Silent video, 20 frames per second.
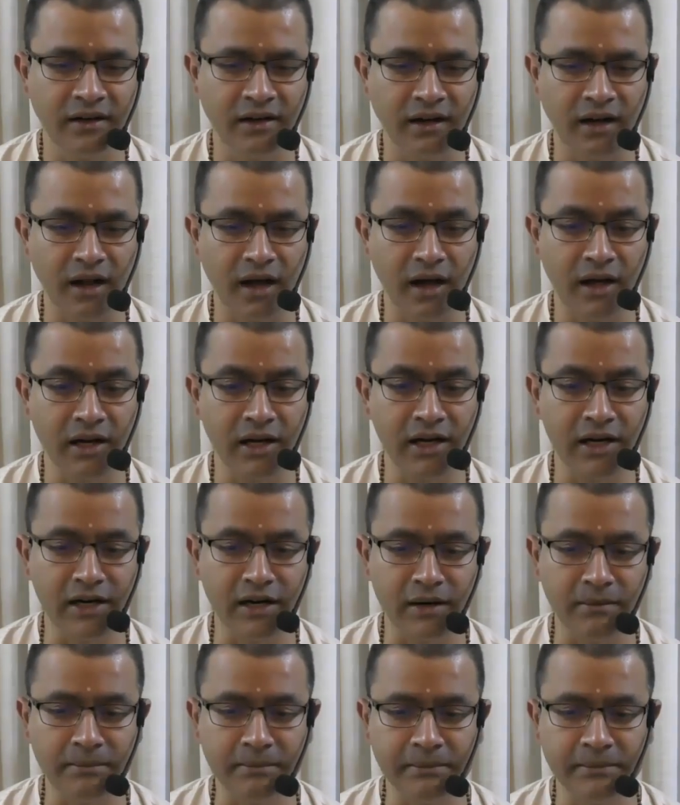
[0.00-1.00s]
Narina
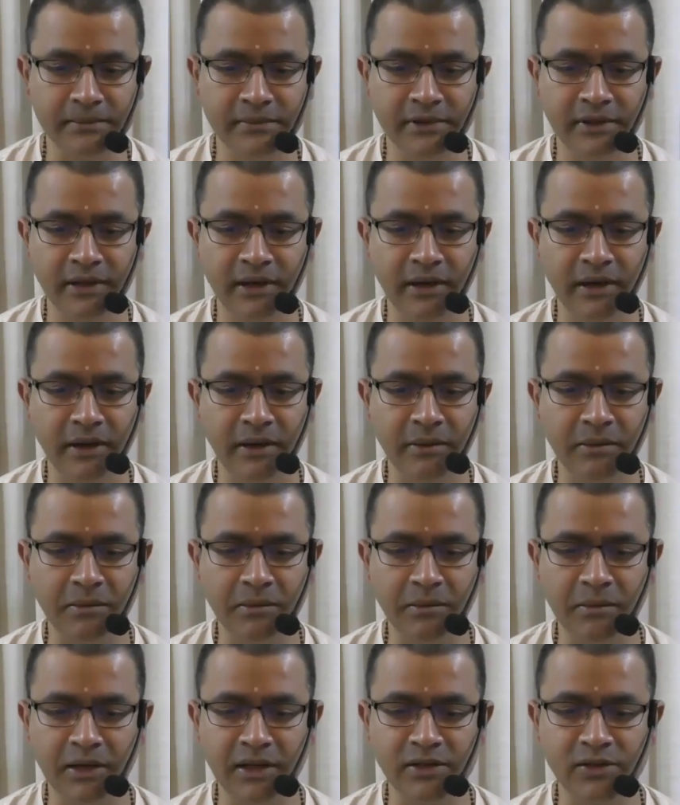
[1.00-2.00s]

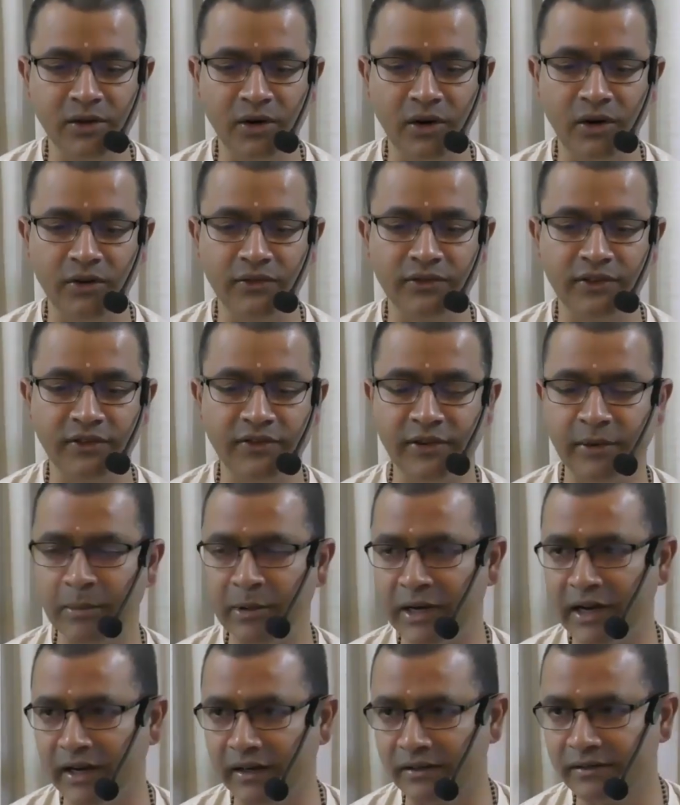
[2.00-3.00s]
means of the
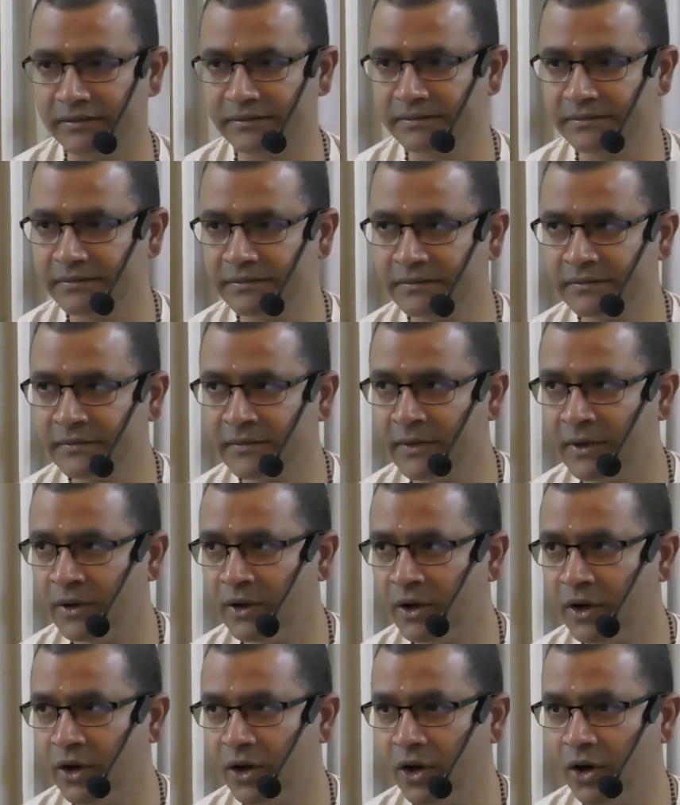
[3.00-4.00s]
feminine.
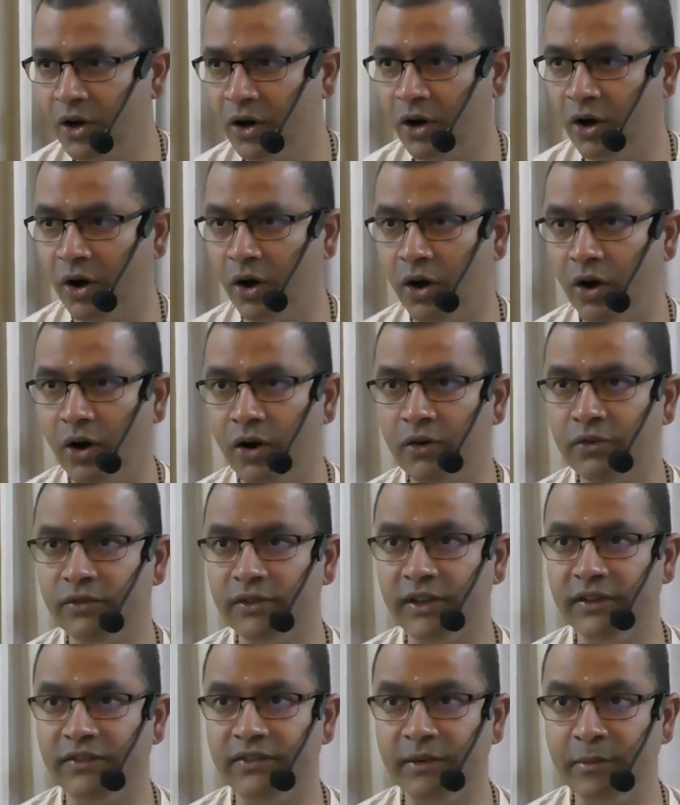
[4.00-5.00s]
Of the
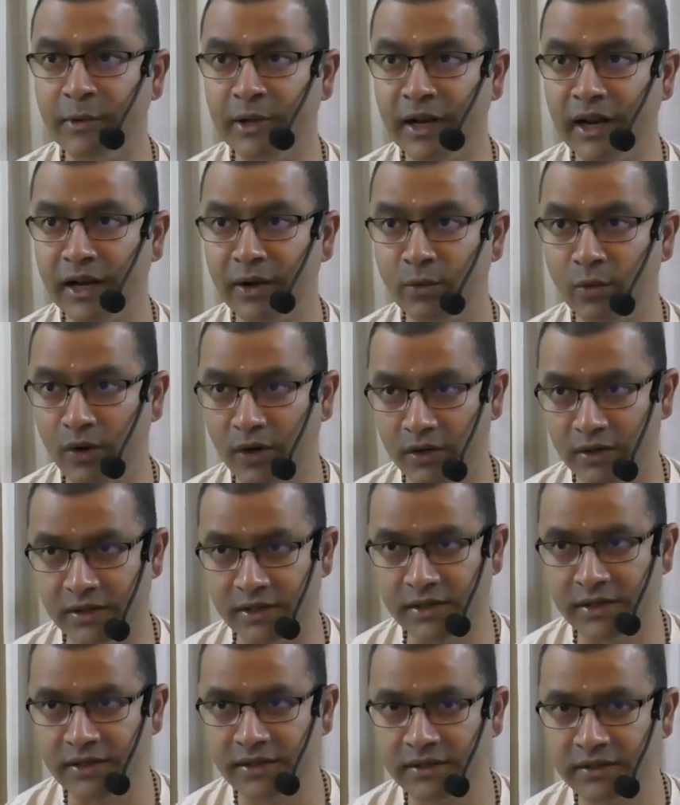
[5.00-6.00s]
feminine
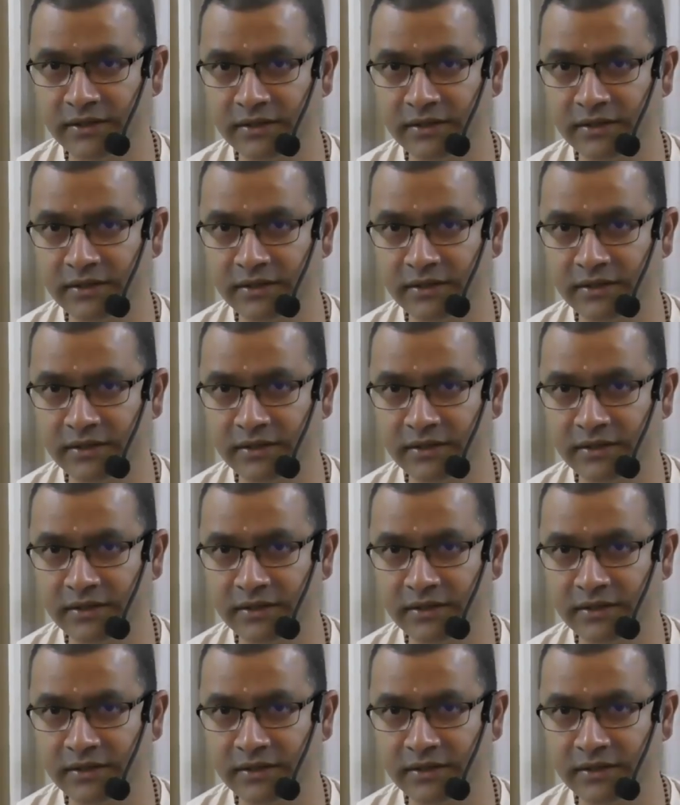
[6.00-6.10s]
words.